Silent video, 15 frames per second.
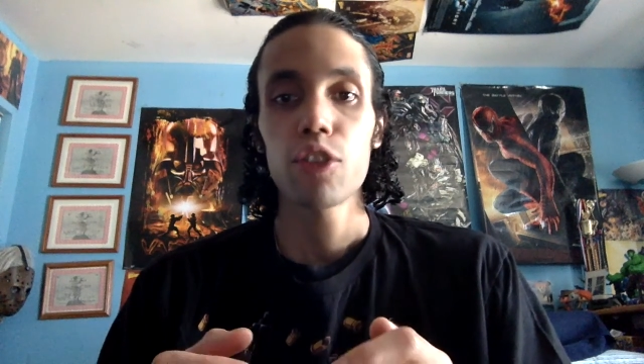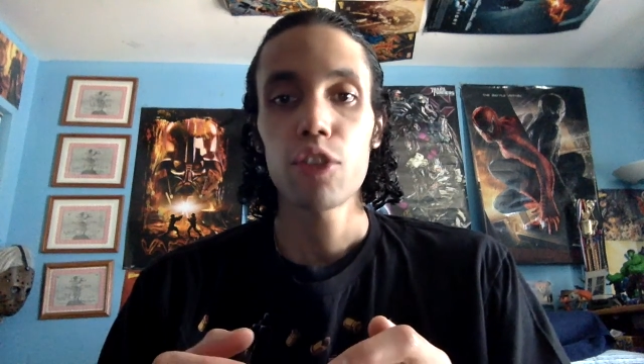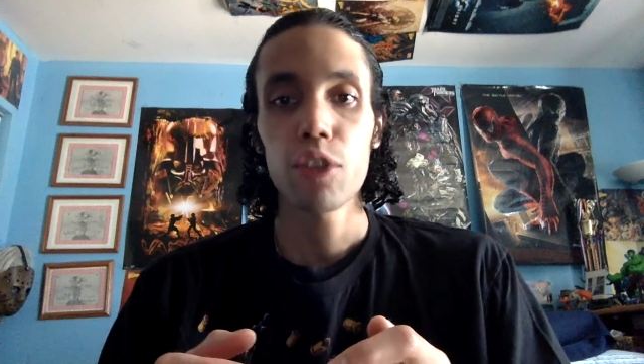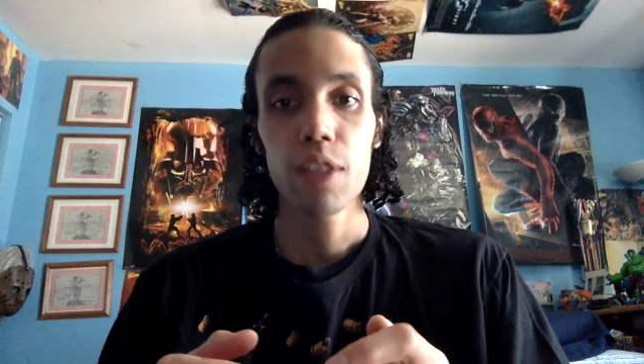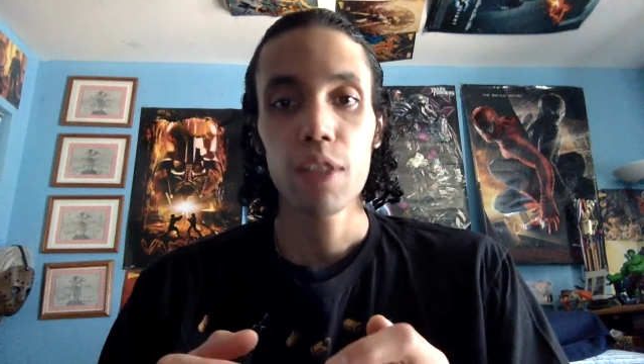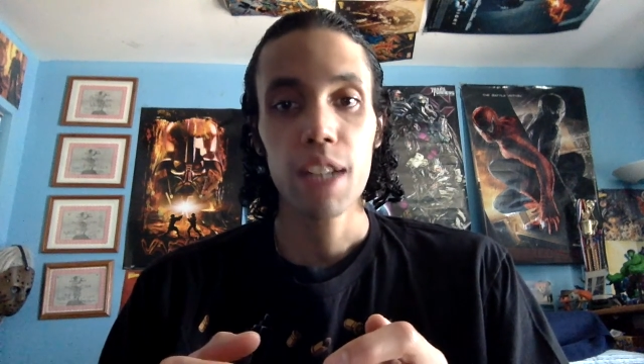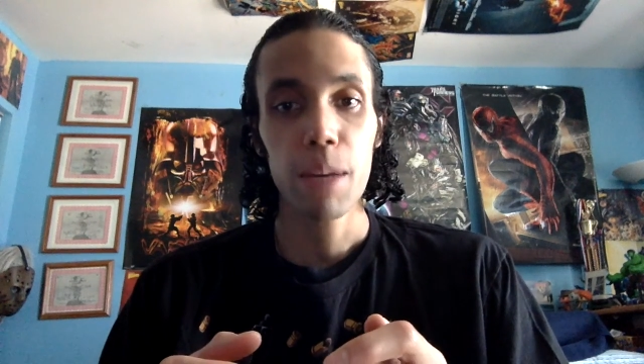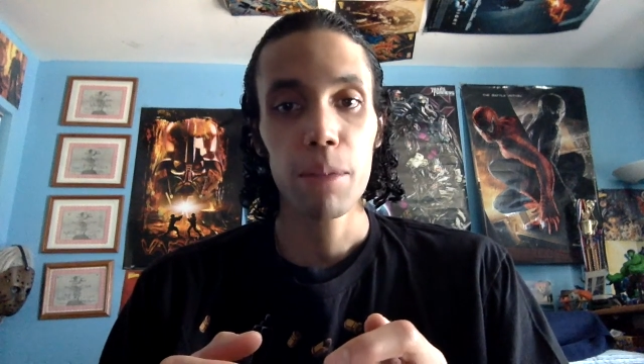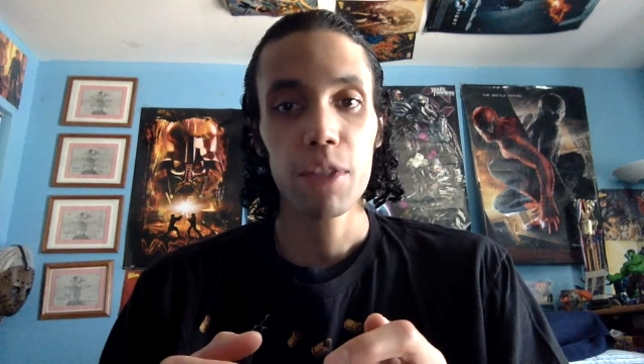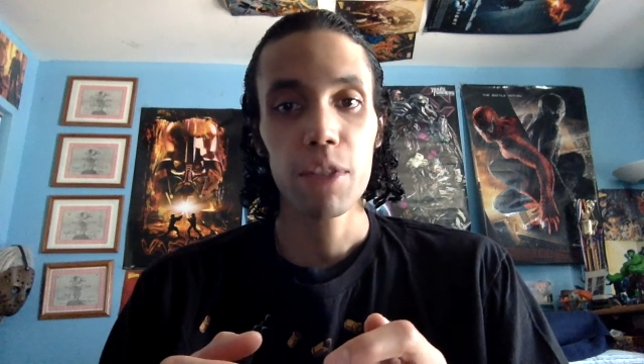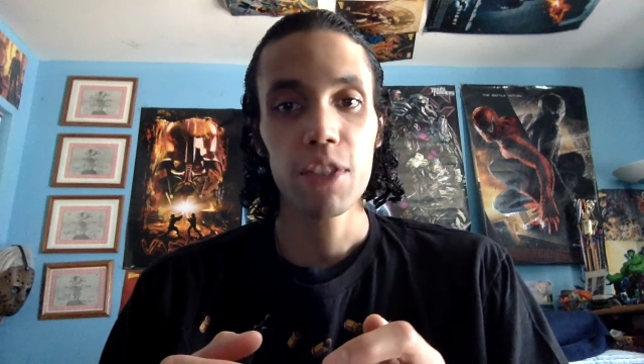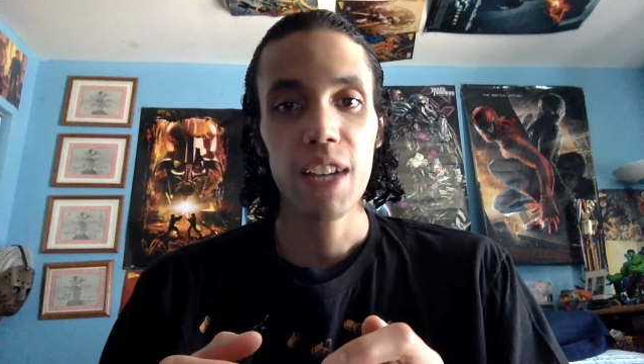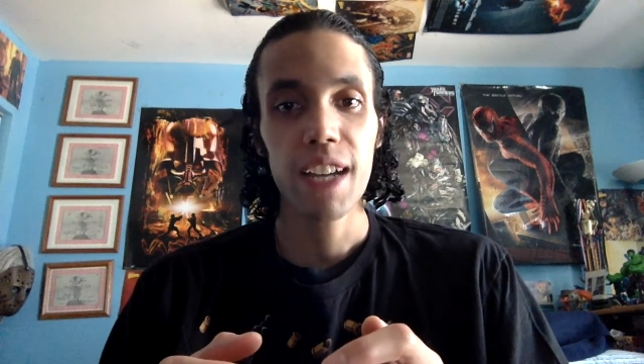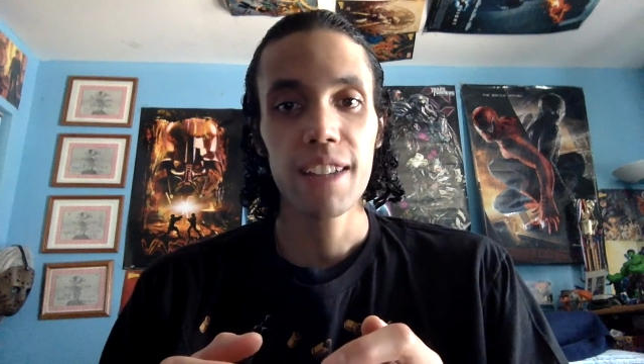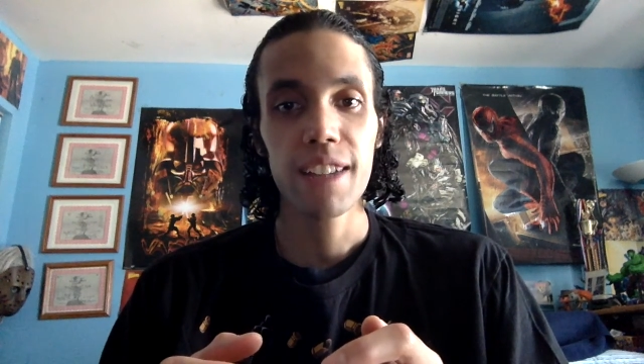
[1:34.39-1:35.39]
two couple
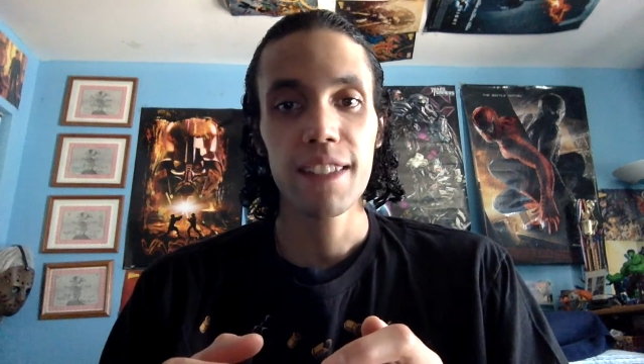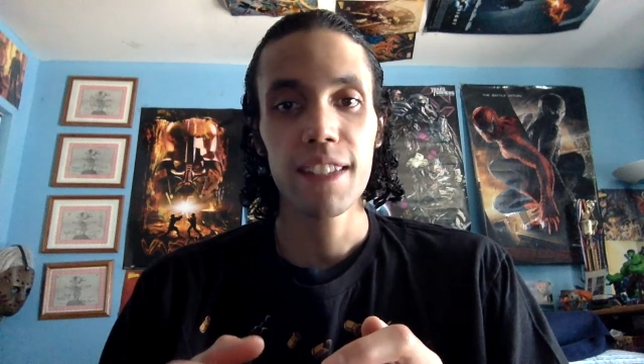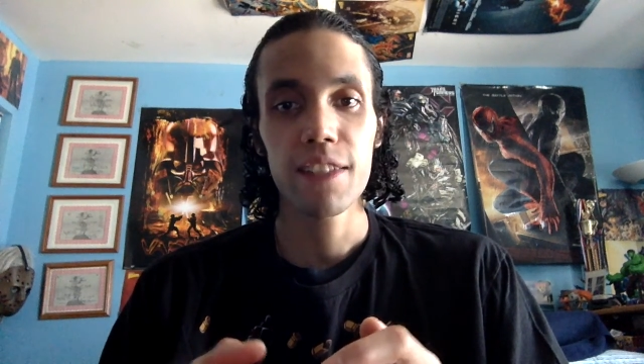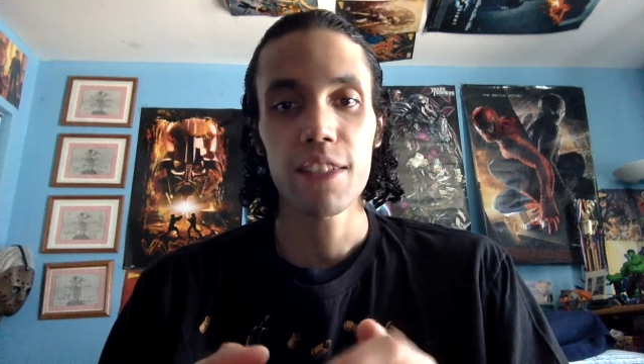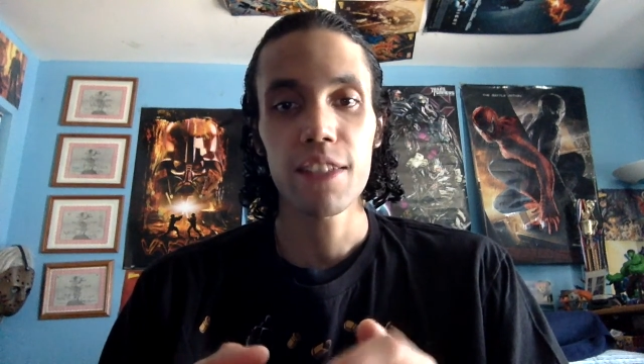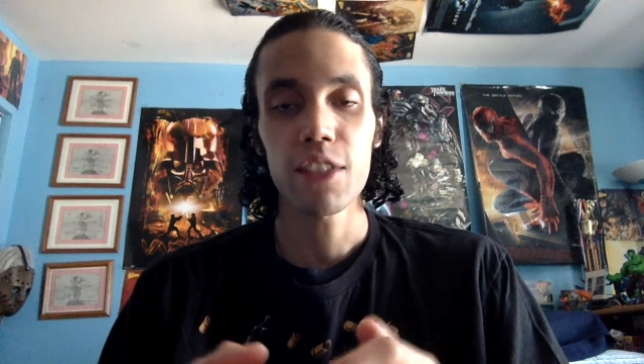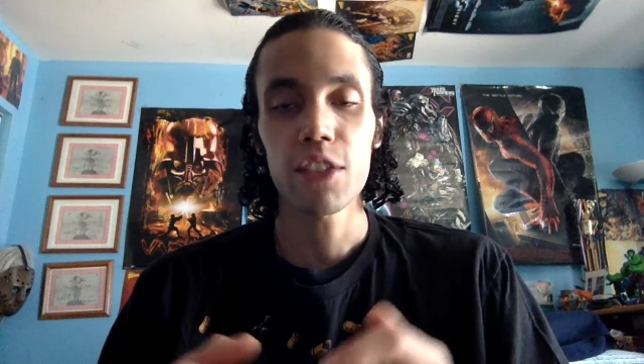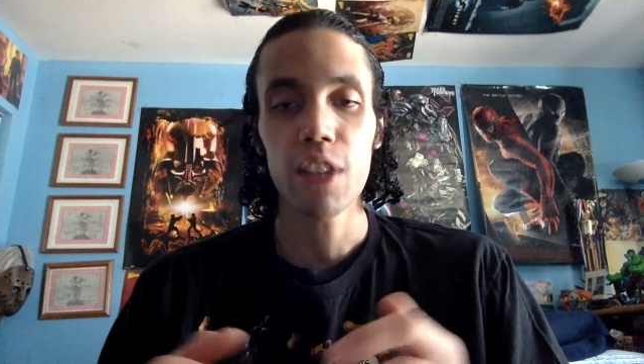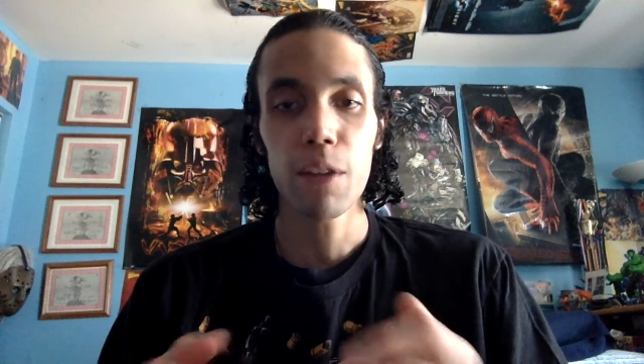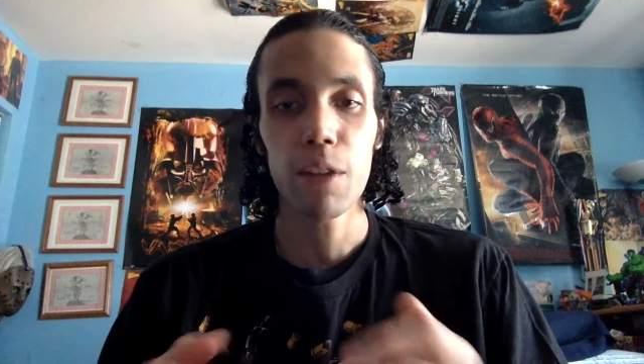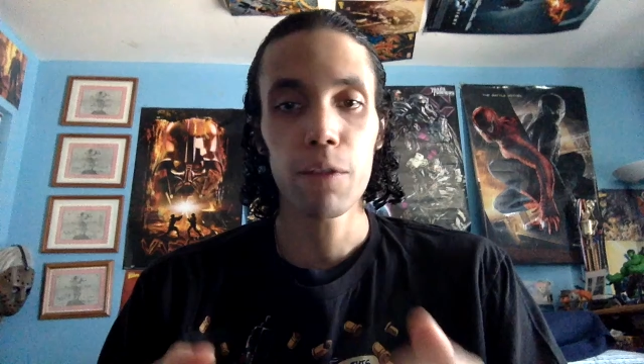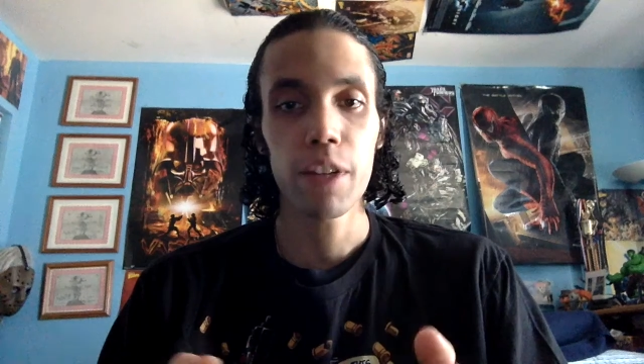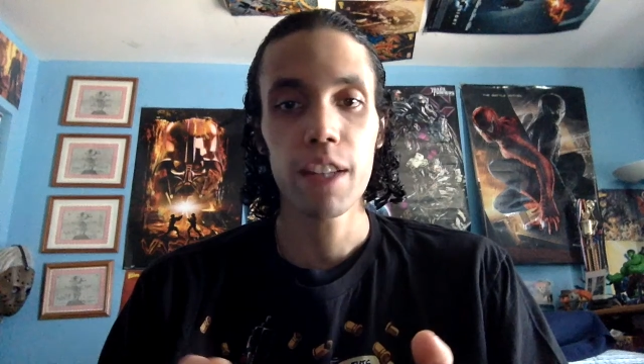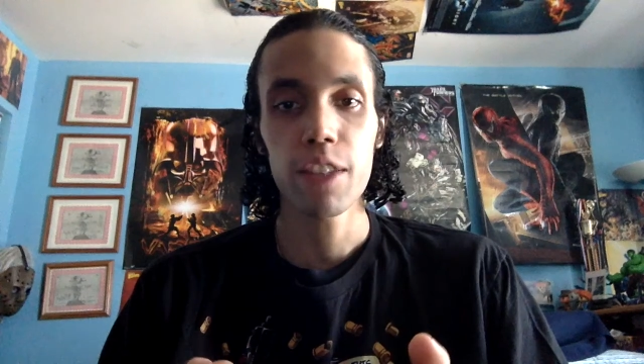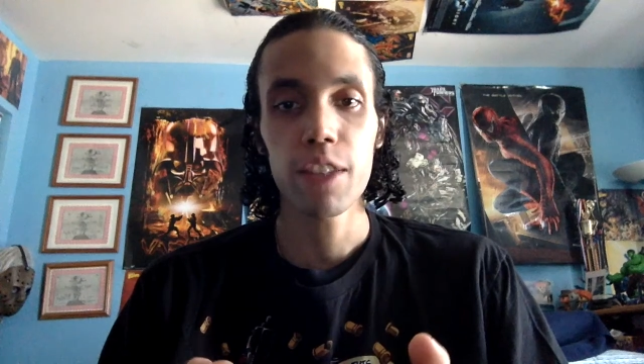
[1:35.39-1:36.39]
scientists
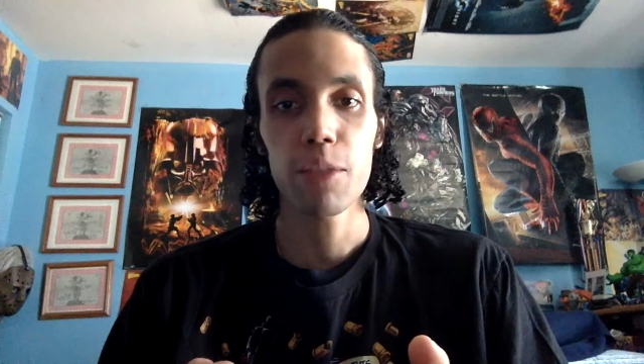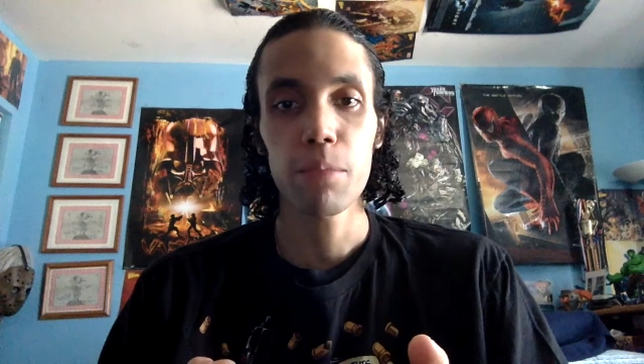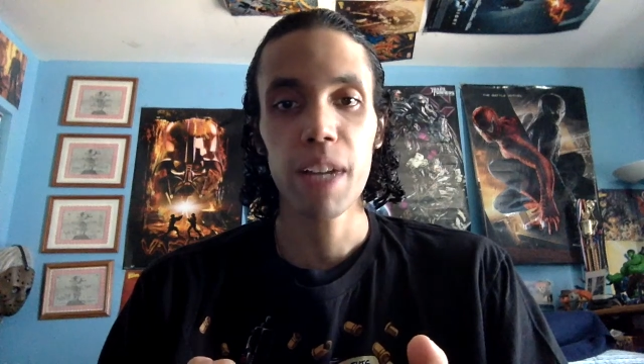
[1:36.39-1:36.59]
discovering this